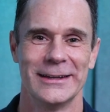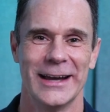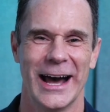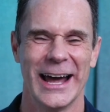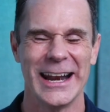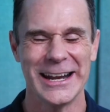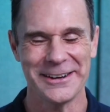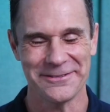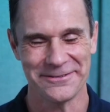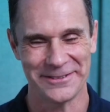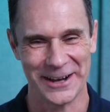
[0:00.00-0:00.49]

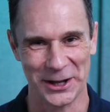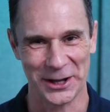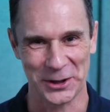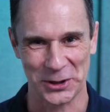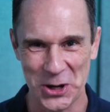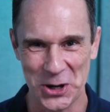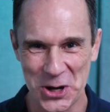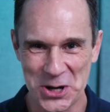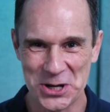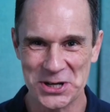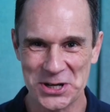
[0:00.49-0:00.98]
And it felt
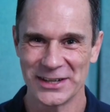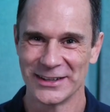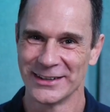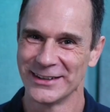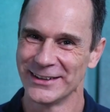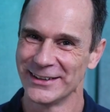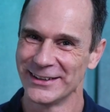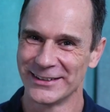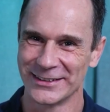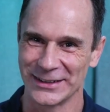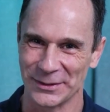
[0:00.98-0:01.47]
good
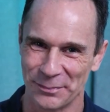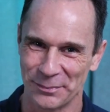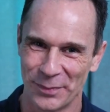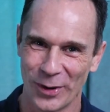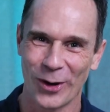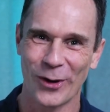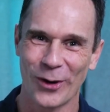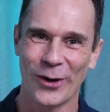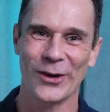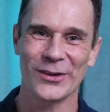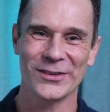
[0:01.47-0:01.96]
to
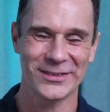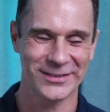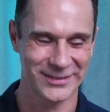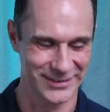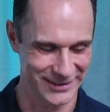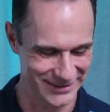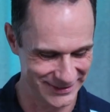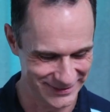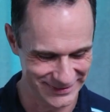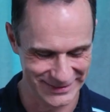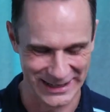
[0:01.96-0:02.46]
pause
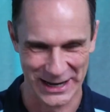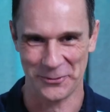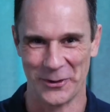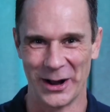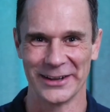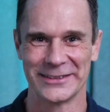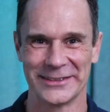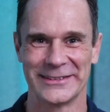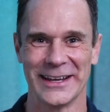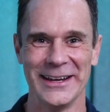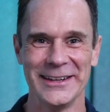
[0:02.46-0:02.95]
and say
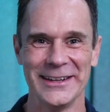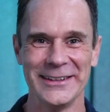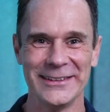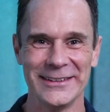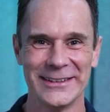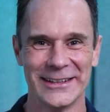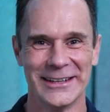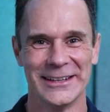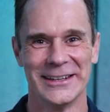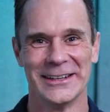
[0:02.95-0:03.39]
well done,